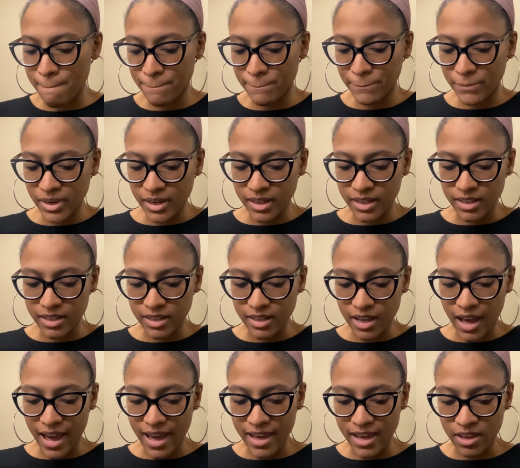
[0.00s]
but
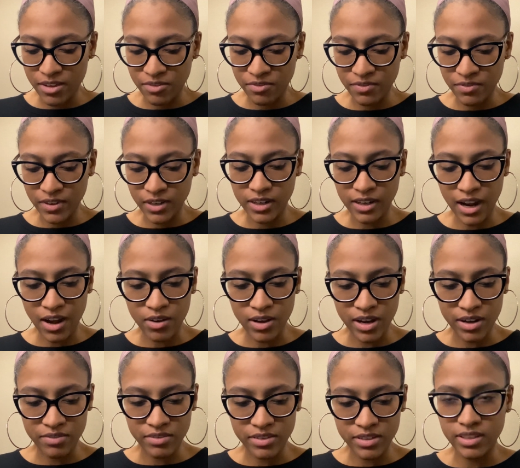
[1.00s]
I hadn't figured out
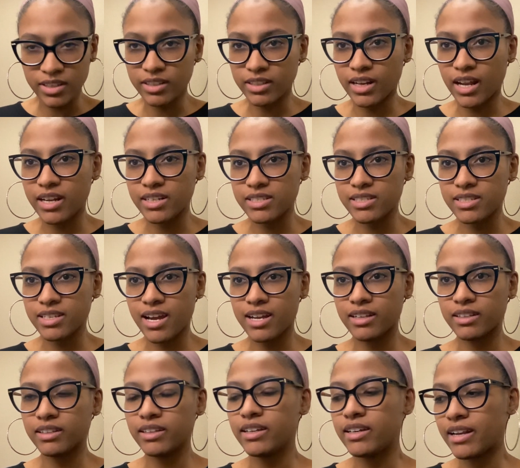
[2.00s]
everything that I just kind
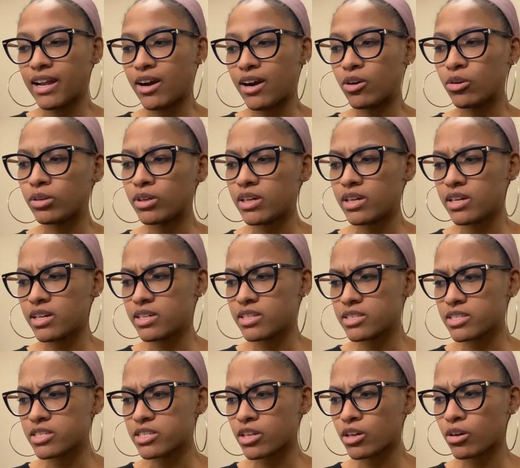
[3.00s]
of laid out. And
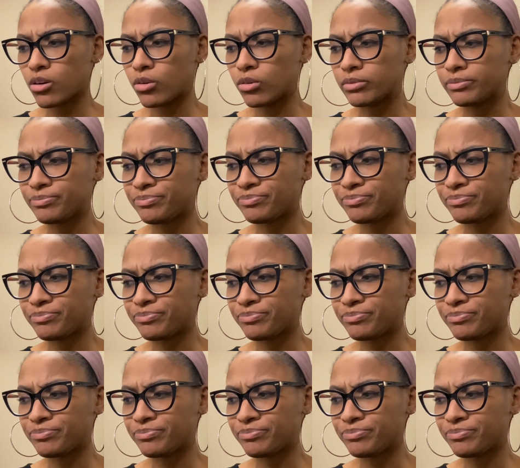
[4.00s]
so,